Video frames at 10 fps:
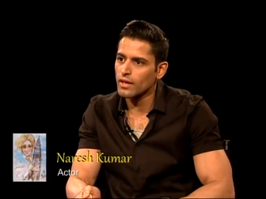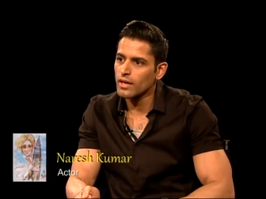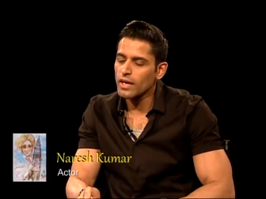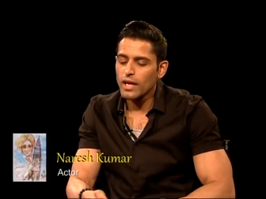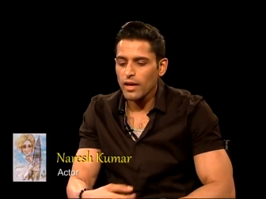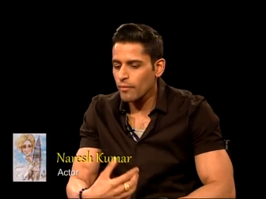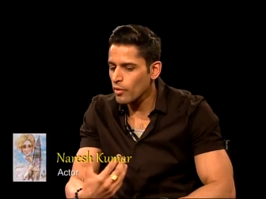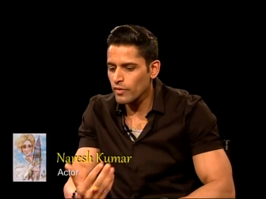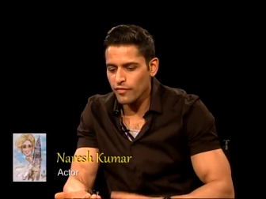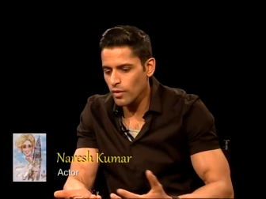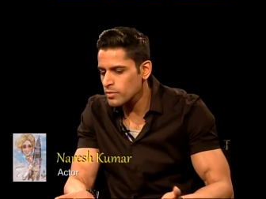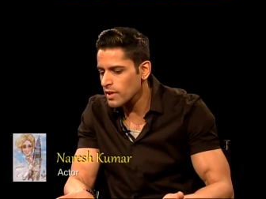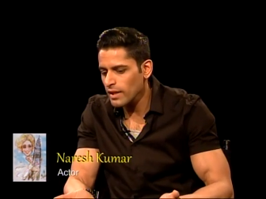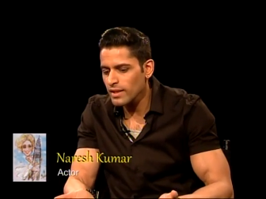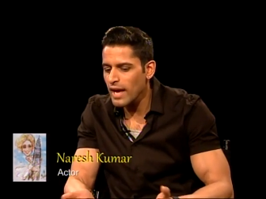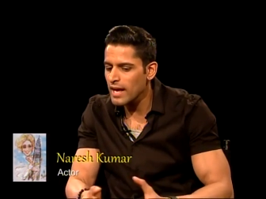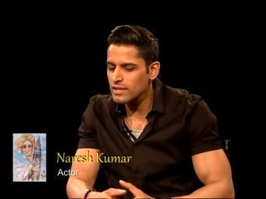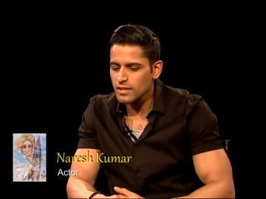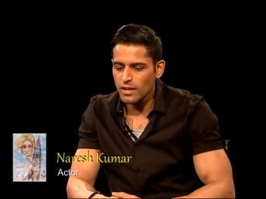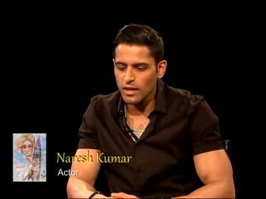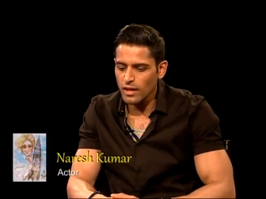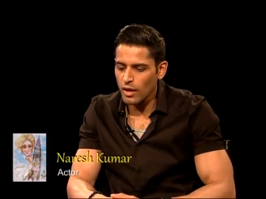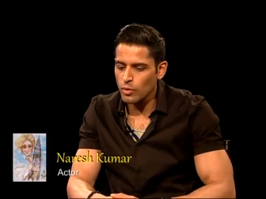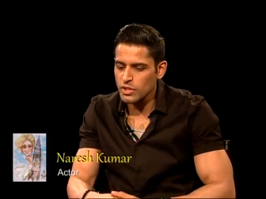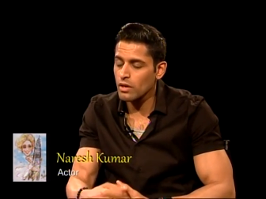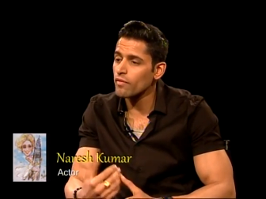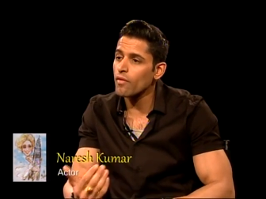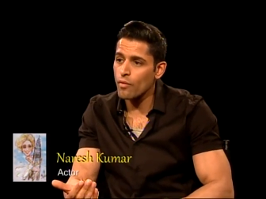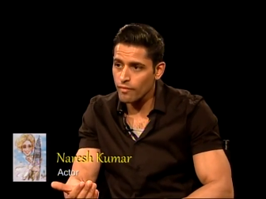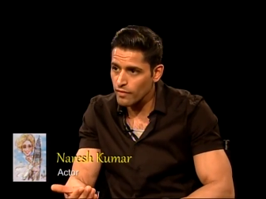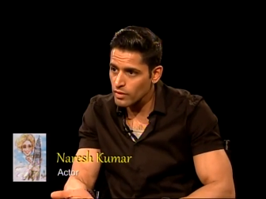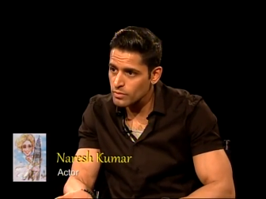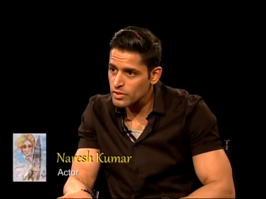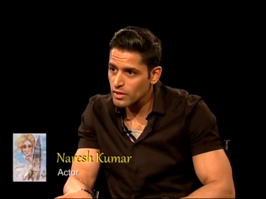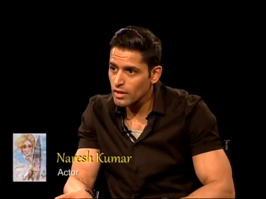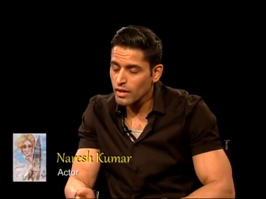Okay. Films like that. I, I watch a lot of foreign films.